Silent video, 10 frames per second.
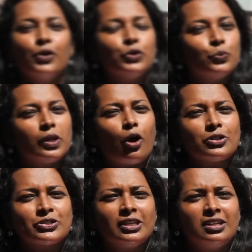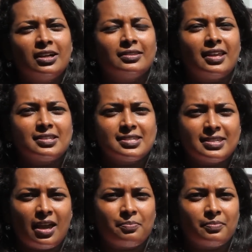You will also learn that
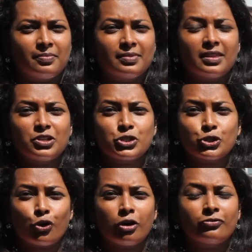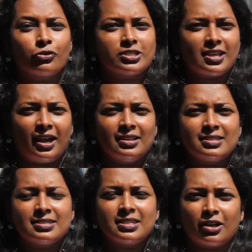STEM, that's short for
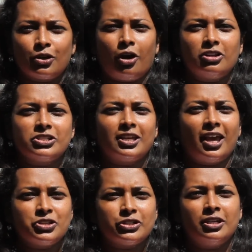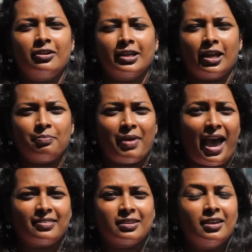science, technology, engineering, and
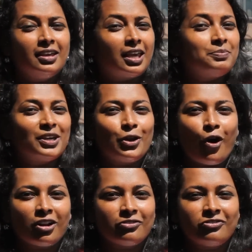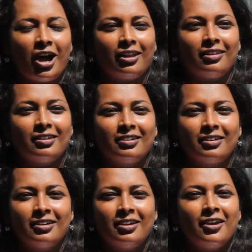math, can be a lot of fun
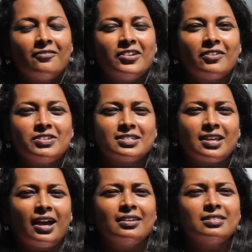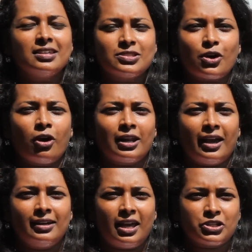we have designed these
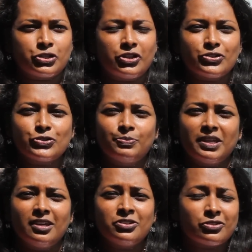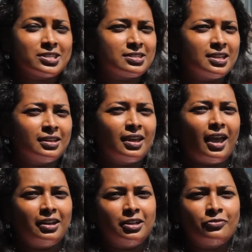online lectures to be interesting
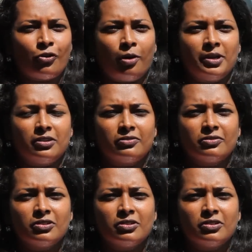and informative